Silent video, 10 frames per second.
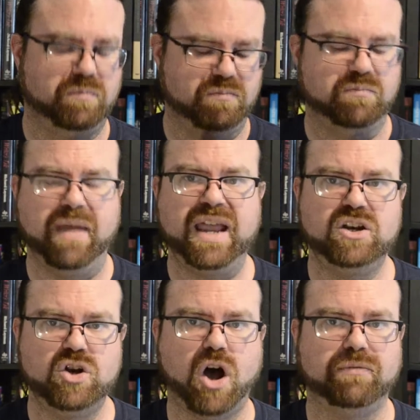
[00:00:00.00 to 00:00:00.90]

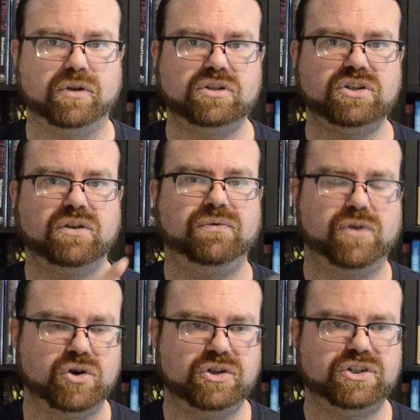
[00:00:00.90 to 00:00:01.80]
main novels
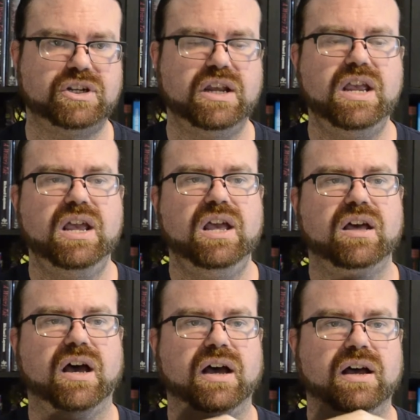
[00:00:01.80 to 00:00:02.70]
first.
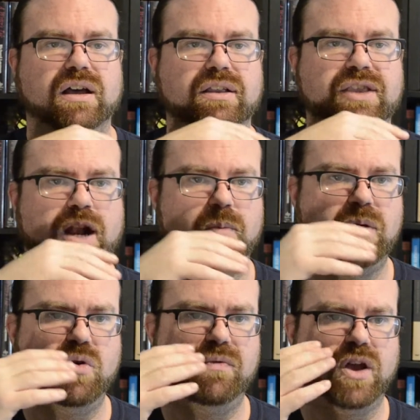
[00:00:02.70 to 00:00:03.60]
Then I'll be
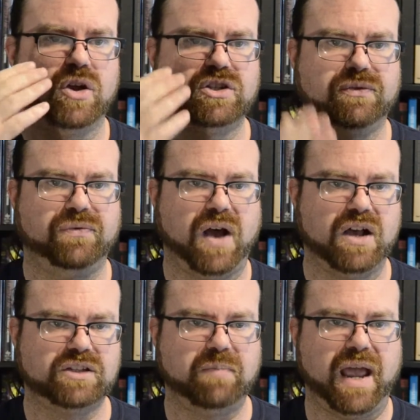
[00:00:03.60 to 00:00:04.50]
moving on to
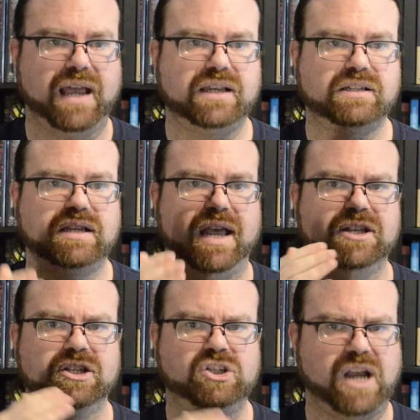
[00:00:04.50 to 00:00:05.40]
fastbacks
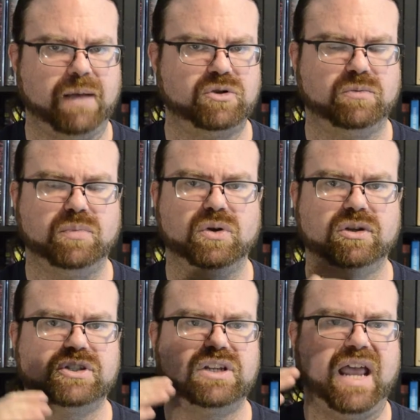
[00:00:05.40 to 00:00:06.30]
and the chapter
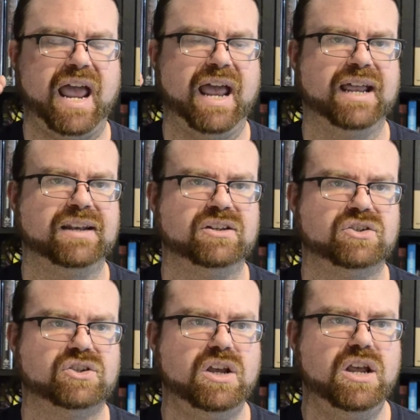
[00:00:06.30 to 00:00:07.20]
books
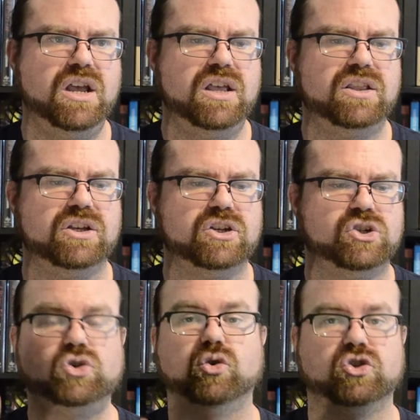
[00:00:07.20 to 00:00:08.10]
and the
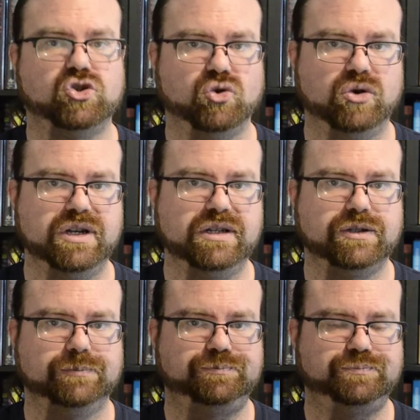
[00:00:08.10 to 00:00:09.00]
short stories.
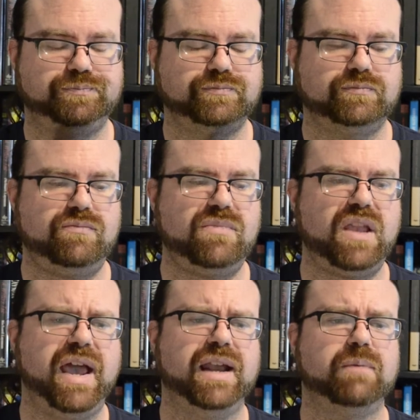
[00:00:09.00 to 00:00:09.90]

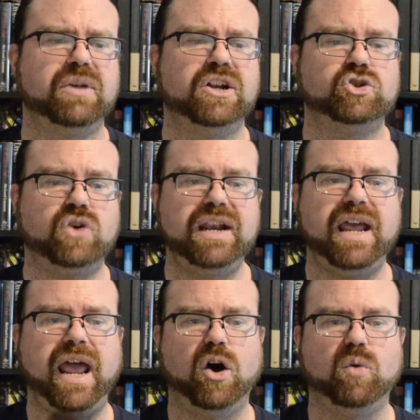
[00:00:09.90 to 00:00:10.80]
And I'm going to try to
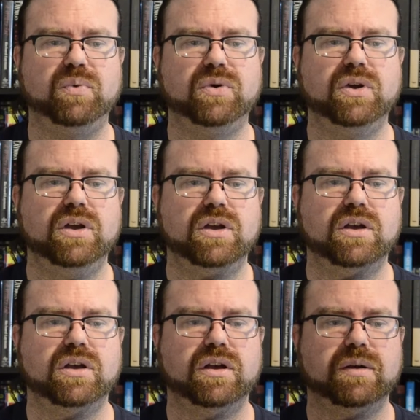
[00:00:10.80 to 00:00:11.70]
help
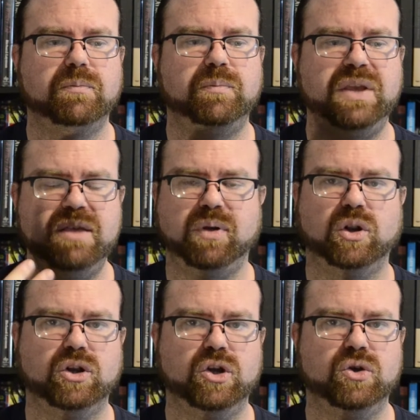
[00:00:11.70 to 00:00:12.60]

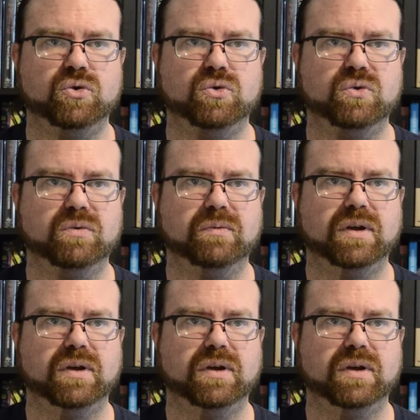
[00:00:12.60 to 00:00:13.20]
people who